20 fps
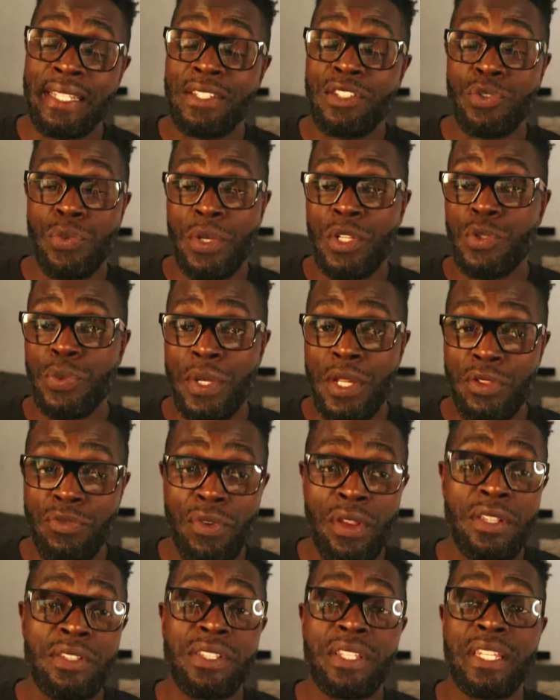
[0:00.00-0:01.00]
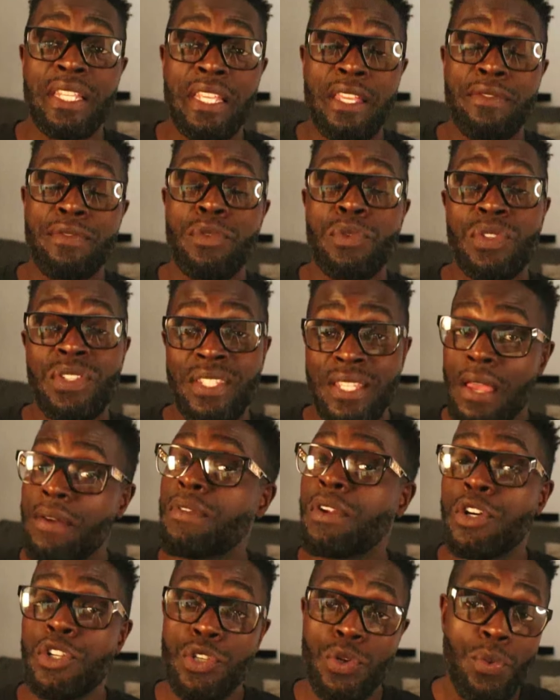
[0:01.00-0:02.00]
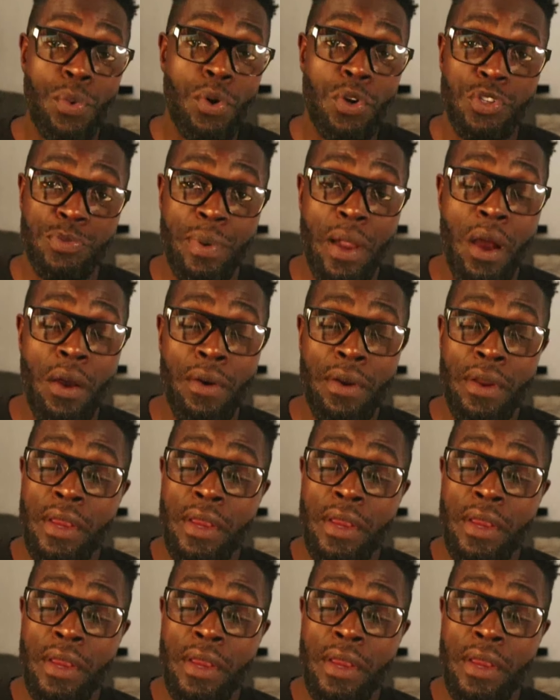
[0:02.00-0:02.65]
2023 is going to give you 700 wheel horsepower.